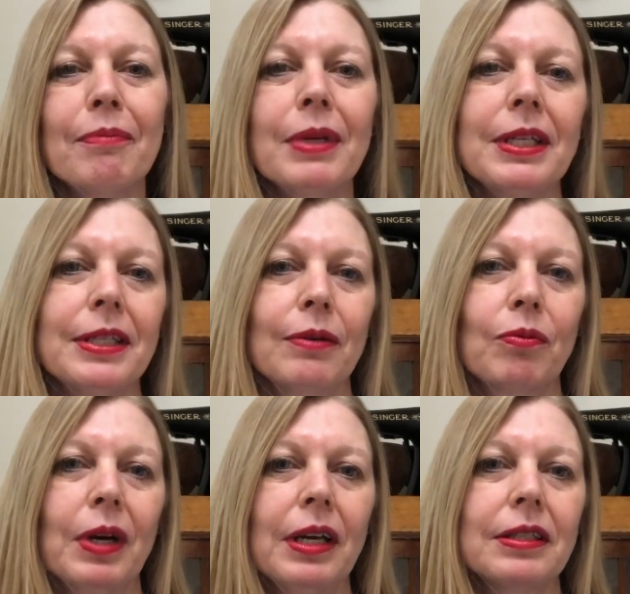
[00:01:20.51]
a medium
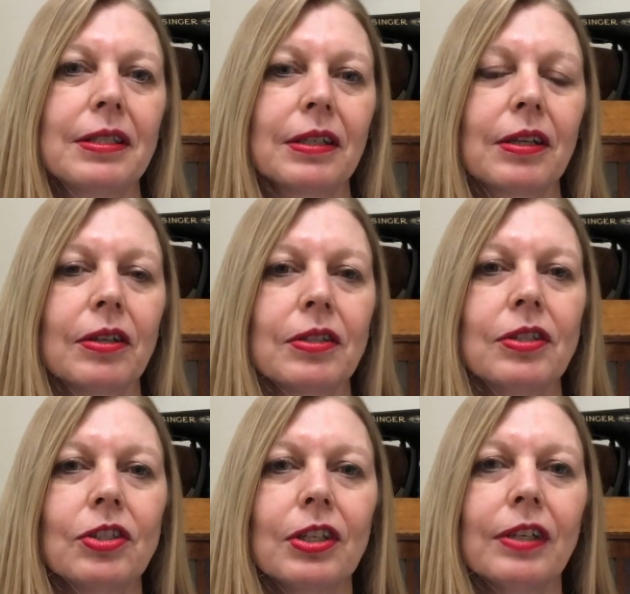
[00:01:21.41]
weight
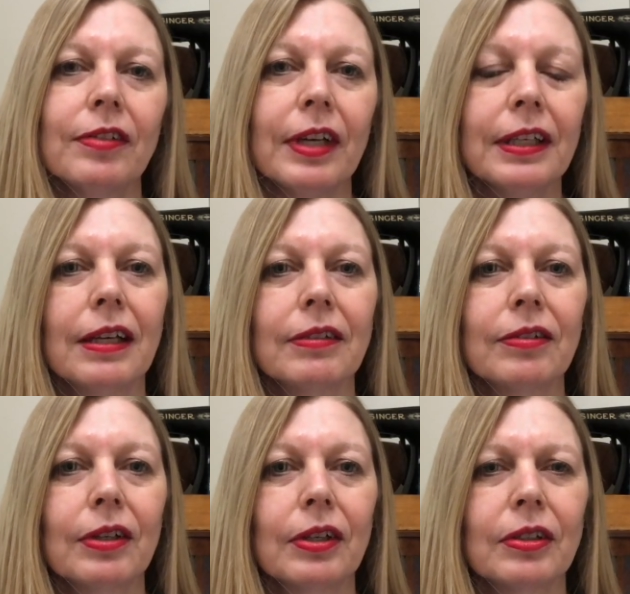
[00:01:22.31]
cotton jersey.
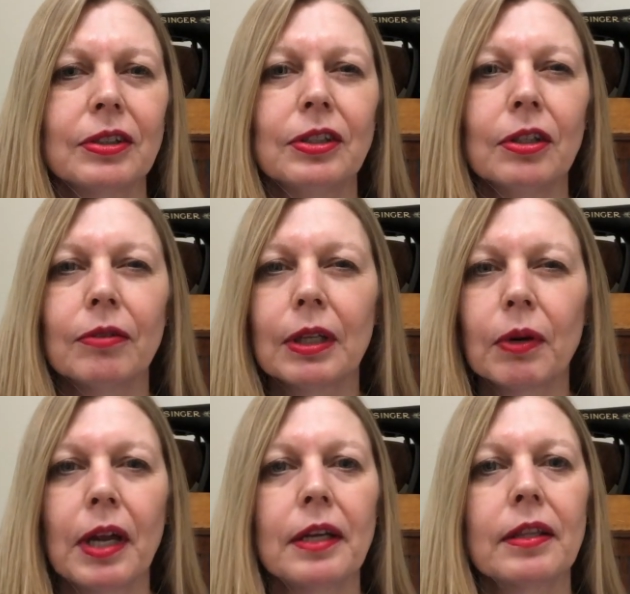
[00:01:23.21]
So you don't really
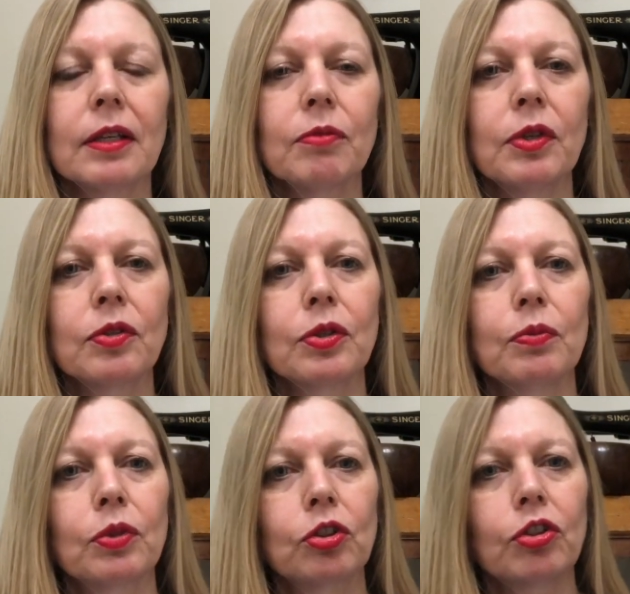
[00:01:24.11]
want anything with too
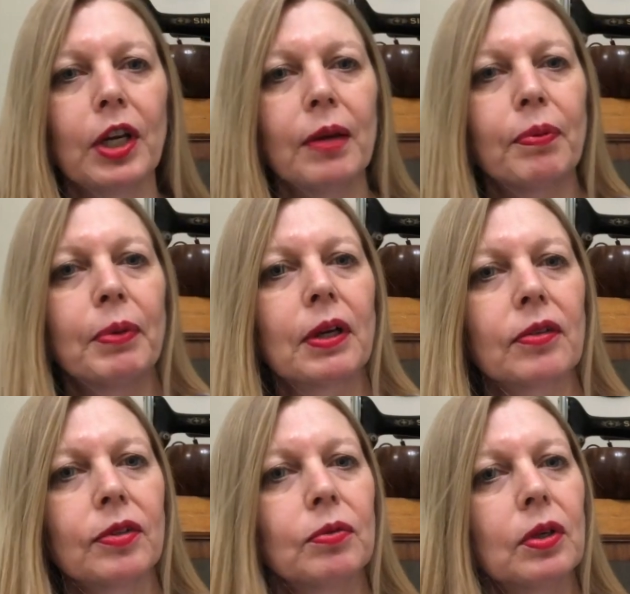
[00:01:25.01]
much drape
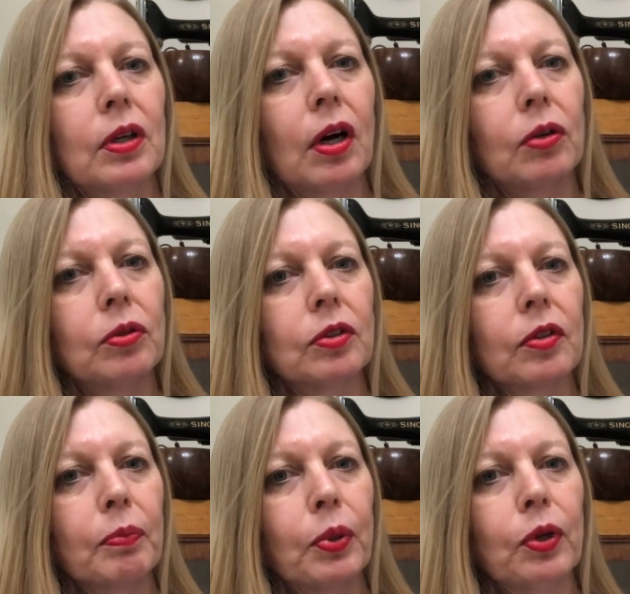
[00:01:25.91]
because it won't hold
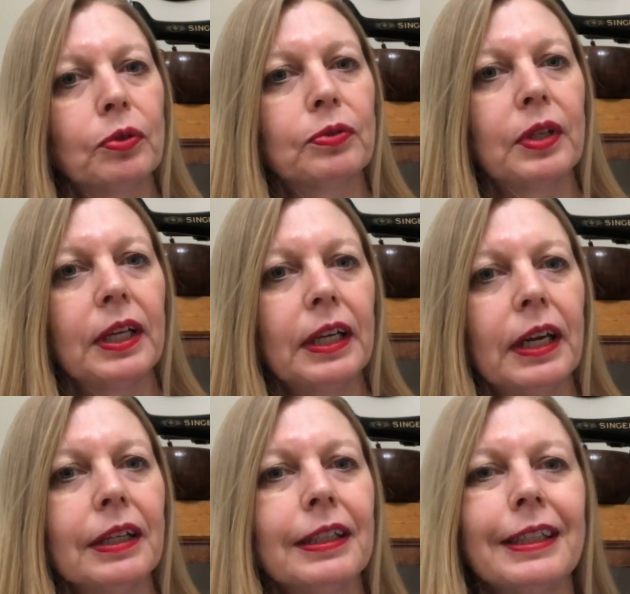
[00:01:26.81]
the puff
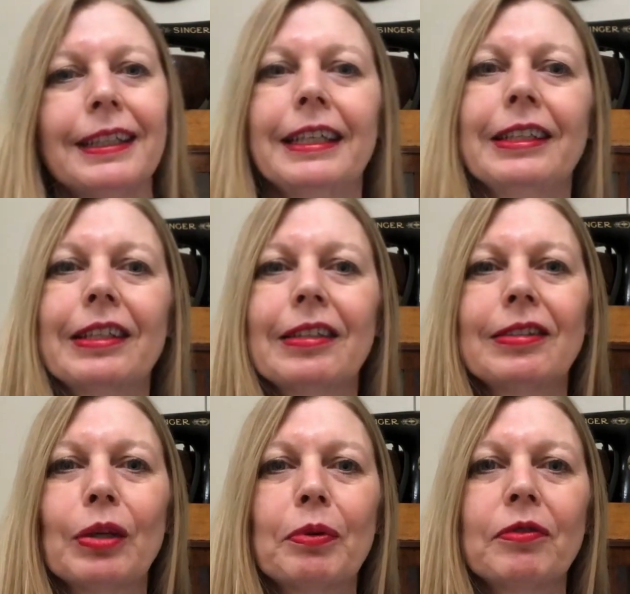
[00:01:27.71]
here in the
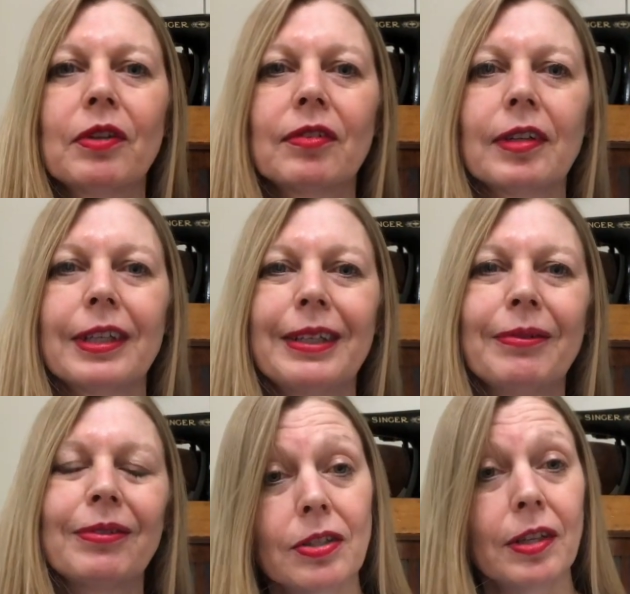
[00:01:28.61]
top of the
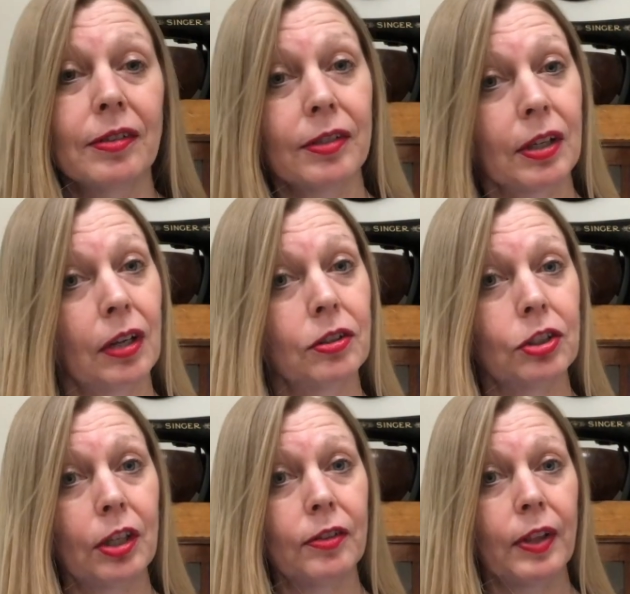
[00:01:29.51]
sleeves. This is a cotton
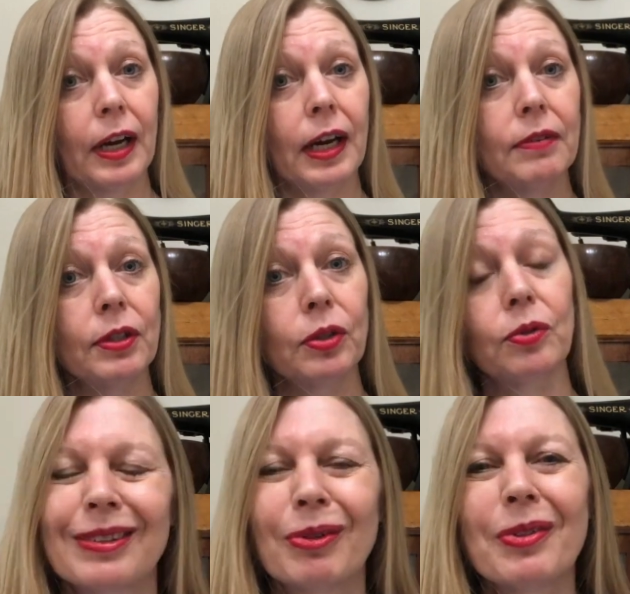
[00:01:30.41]
jersey that I've
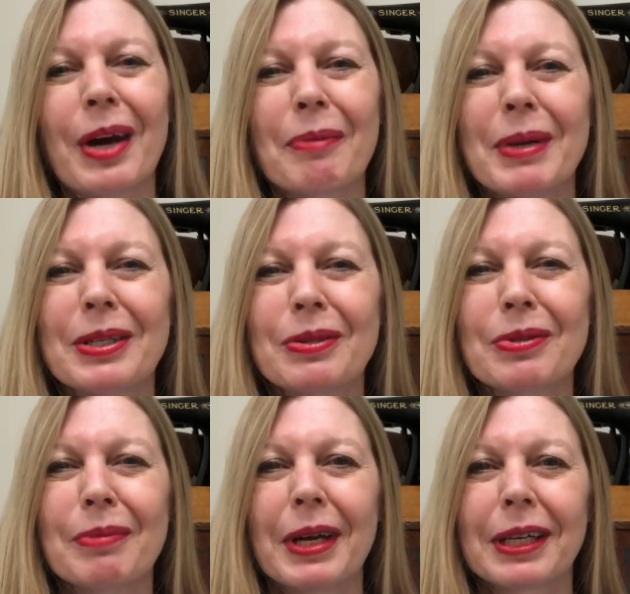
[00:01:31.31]
used, one that I picked
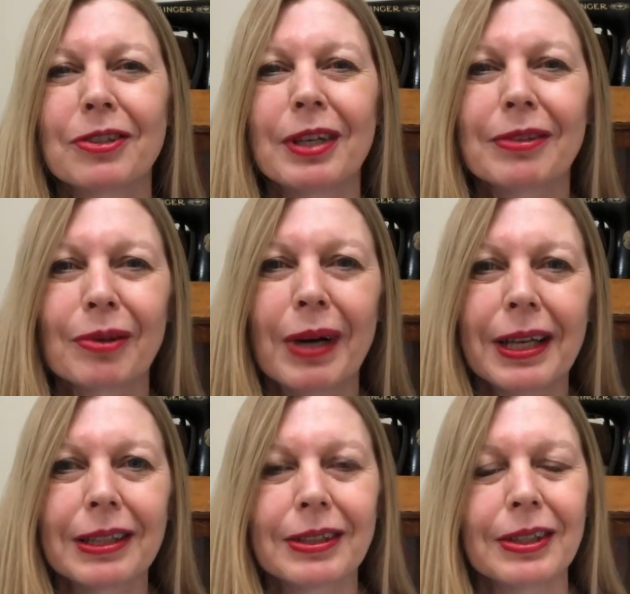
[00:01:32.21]
up to make a dress a
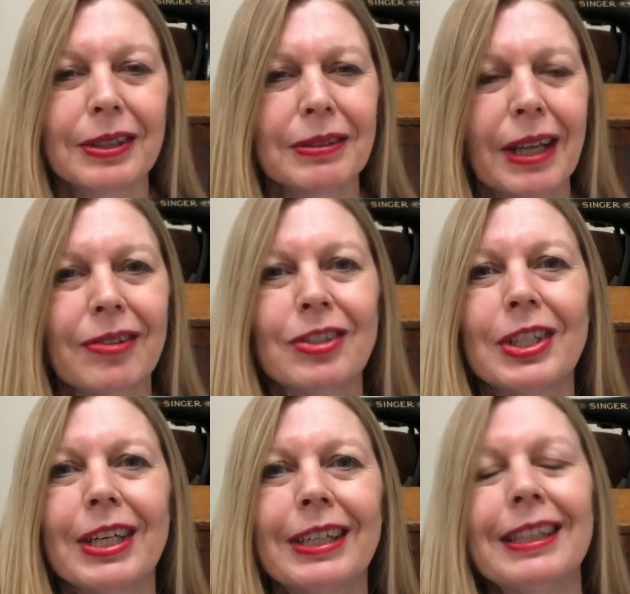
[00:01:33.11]
while ago last
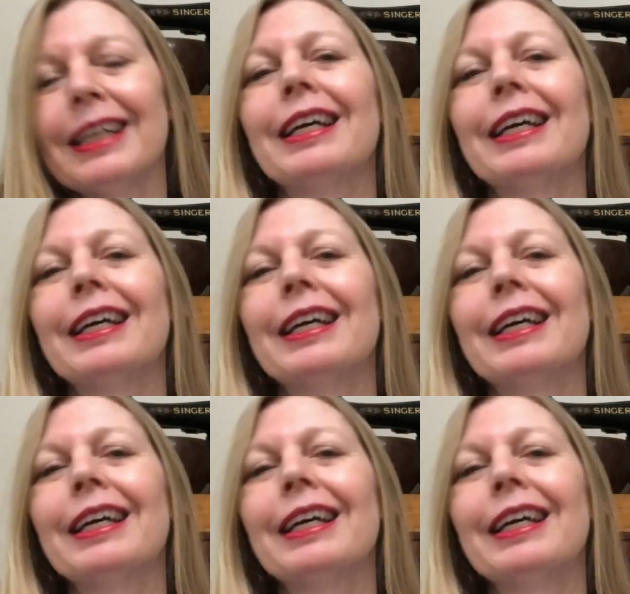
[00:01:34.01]
year.